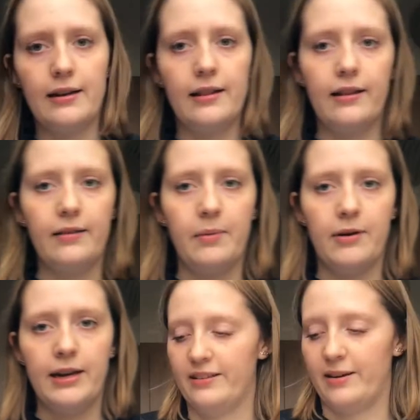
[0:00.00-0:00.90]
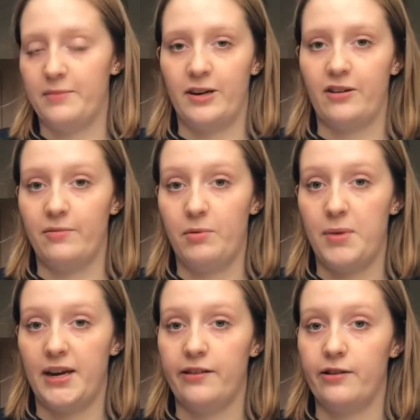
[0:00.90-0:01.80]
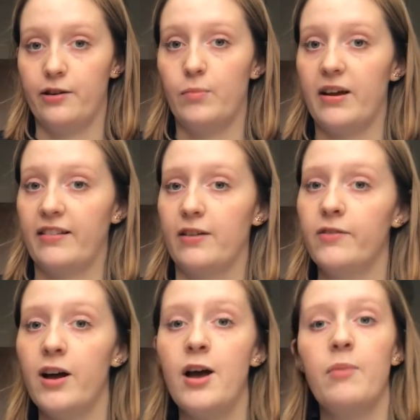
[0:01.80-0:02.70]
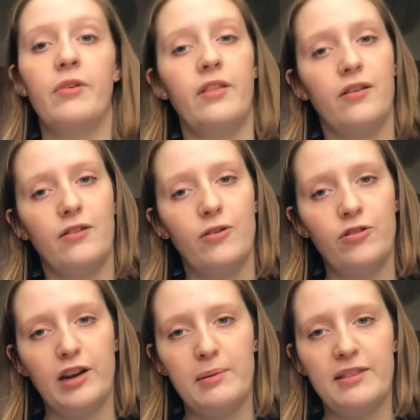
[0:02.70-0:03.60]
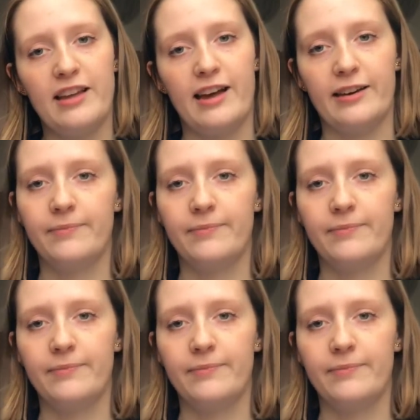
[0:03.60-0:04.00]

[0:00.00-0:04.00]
That's about it. I'm not going to be making the dough myself, but there's no shame in that.